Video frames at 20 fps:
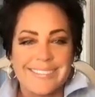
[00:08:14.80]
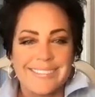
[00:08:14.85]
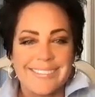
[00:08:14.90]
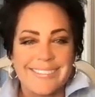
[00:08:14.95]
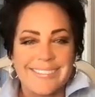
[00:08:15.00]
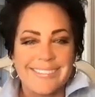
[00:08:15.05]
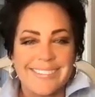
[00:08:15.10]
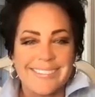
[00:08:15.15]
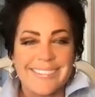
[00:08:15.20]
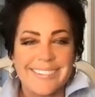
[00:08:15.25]

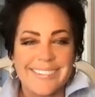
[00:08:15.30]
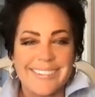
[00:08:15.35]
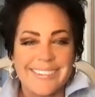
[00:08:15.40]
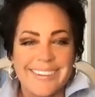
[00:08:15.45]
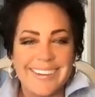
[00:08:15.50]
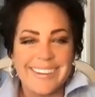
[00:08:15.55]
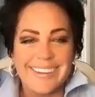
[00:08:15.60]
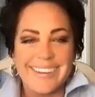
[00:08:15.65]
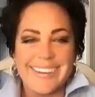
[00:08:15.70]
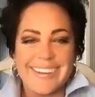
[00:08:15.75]

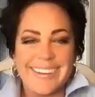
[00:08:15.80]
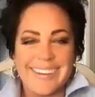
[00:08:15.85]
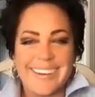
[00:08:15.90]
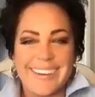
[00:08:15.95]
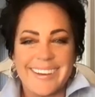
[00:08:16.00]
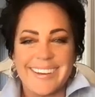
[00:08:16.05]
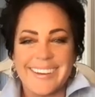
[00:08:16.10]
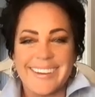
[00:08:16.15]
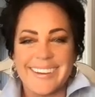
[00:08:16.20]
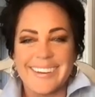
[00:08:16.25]

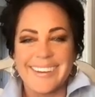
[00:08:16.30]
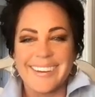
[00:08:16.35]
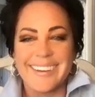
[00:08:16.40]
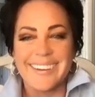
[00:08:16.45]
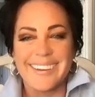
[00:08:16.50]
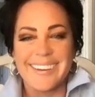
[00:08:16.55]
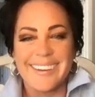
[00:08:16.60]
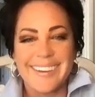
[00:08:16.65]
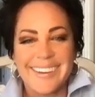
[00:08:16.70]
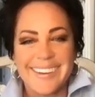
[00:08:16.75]

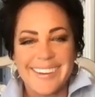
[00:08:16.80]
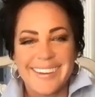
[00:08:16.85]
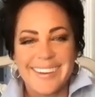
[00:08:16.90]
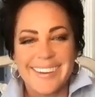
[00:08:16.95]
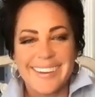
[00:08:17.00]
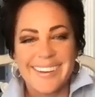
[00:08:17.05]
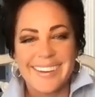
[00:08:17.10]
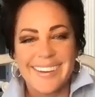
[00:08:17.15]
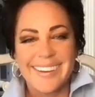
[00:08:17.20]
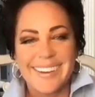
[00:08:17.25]

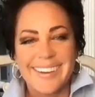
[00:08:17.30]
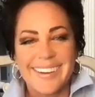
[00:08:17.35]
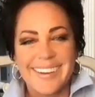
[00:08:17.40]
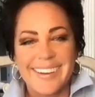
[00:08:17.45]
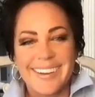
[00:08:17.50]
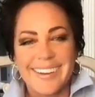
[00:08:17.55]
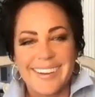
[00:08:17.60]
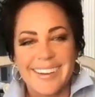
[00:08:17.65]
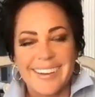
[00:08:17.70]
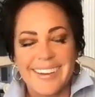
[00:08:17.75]

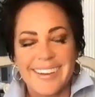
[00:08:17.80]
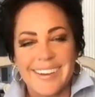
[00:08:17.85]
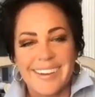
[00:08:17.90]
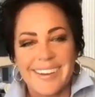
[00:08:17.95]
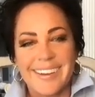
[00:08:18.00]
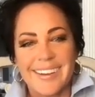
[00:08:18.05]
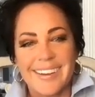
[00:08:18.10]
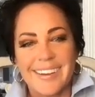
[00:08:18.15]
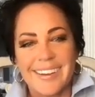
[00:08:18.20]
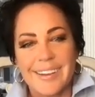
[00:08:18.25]

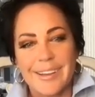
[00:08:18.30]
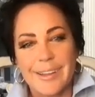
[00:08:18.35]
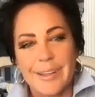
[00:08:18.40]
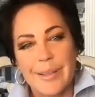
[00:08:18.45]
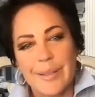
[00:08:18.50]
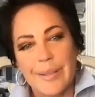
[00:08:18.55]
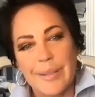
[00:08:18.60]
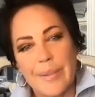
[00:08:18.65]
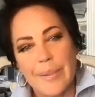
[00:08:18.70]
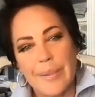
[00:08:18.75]

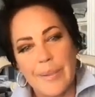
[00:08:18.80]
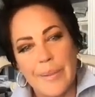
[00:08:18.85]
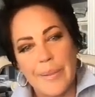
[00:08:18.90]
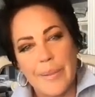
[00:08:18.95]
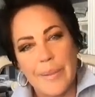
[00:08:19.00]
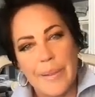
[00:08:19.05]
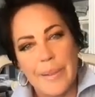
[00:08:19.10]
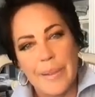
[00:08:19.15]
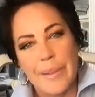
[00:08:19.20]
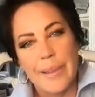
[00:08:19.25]

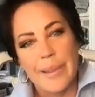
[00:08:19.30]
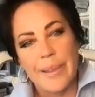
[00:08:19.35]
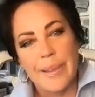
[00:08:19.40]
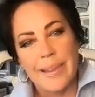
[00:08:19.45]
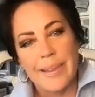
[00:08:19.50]
This person isn't speaking.